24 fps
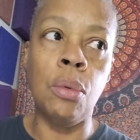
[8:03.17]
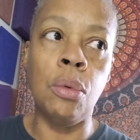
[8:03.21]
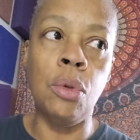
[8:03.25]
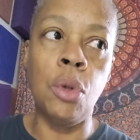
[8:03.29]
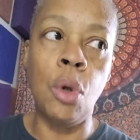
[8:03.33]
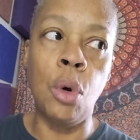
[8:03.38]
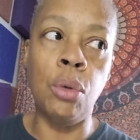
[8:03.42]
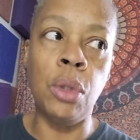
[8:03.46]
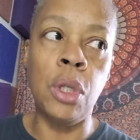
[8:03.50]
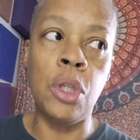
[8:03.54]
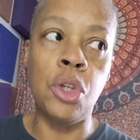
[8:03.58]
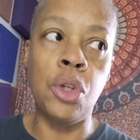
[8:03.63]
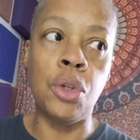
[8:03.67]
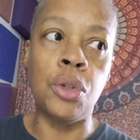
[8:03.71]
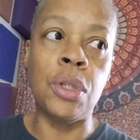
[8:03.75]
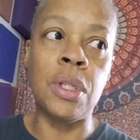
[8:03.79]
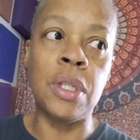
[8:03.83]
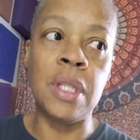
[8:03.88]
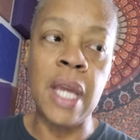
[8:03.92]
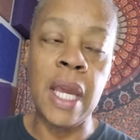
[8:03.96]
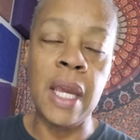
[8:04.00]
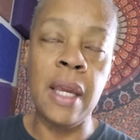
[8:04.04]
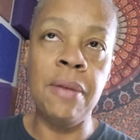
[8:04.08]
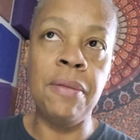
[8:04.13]
know that you're
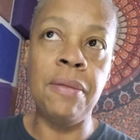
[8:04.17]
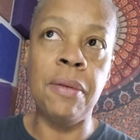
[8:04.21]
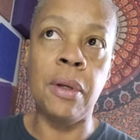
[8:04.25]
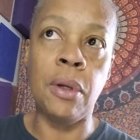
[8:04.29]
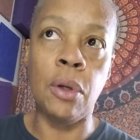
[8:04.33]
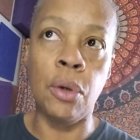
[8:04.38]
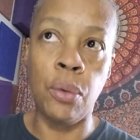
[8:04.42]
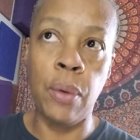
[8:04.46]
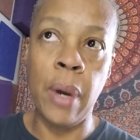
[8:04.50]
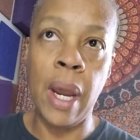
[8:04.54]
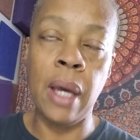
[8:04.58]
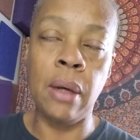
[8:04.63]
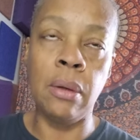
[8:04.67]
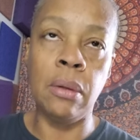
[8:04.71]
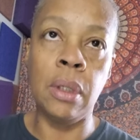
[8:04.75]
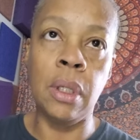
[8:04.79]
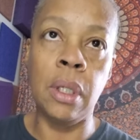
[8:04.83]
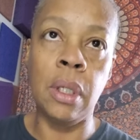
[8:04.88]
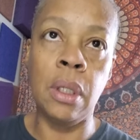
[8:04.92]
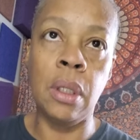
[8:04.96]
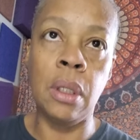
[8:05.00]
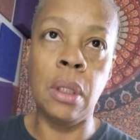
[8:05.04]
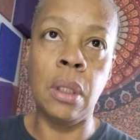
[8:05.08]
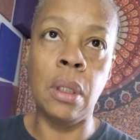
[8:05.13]
safe and
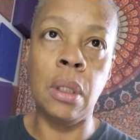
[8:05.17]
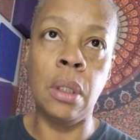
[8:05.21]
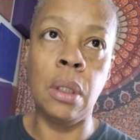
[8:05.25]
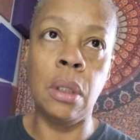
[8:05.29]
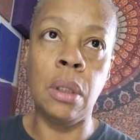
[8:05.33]
grounded,